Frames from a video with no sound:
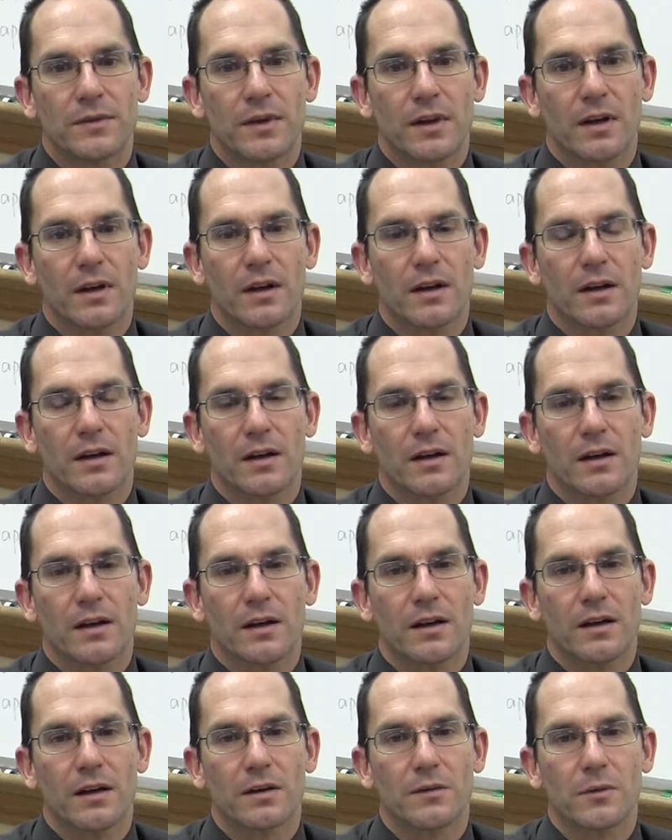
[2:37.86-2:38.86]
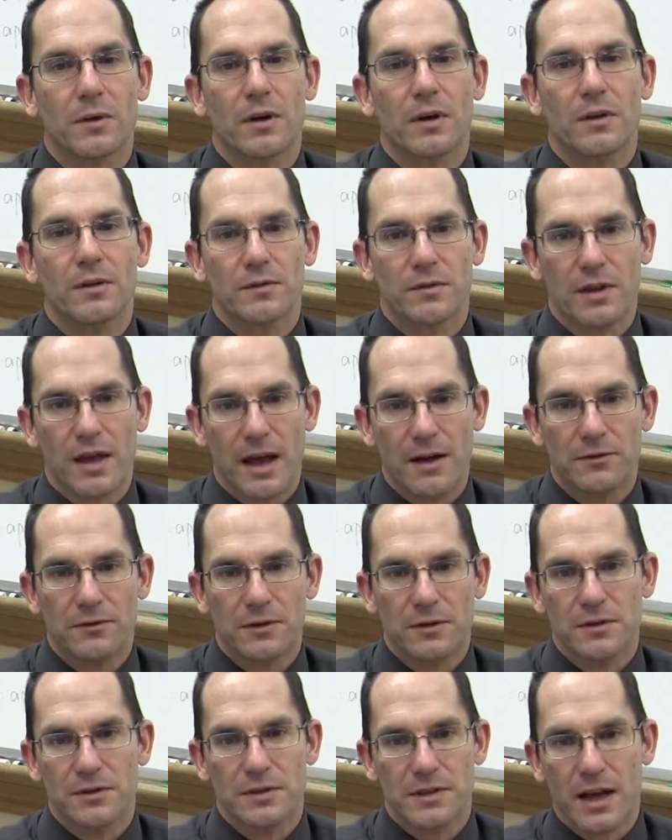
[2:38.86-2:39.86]

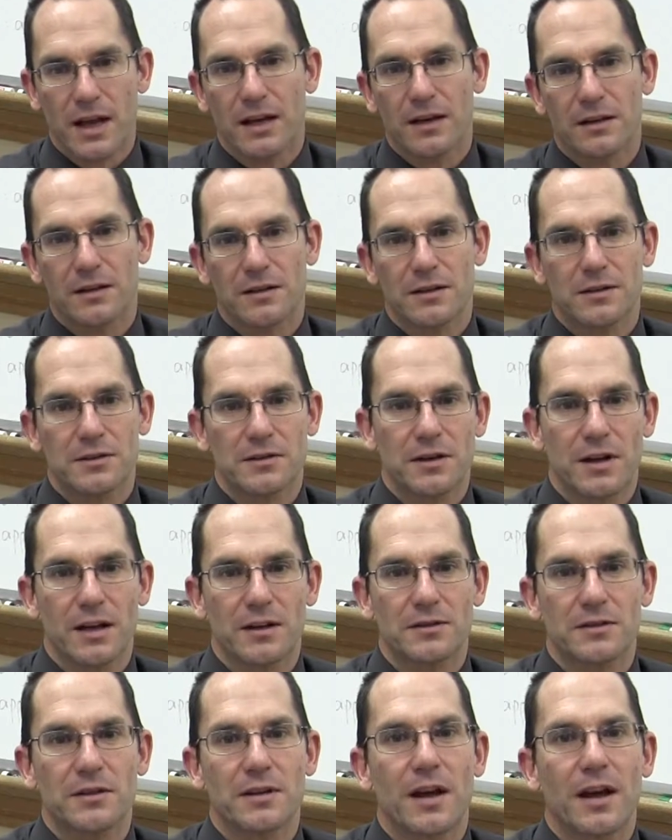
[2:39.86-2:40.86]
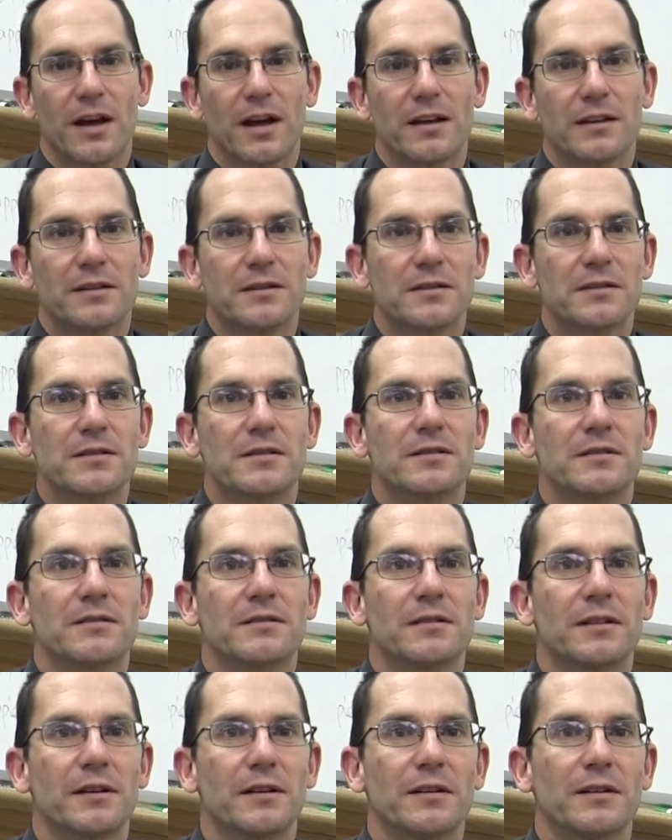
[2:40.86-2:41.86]
after the second edition actually, I got this
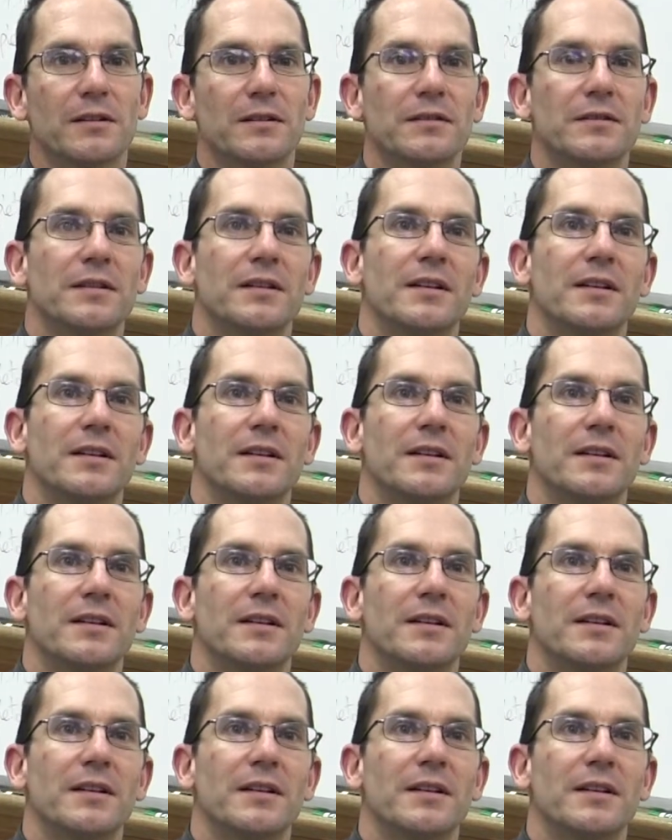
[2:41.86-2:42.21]
little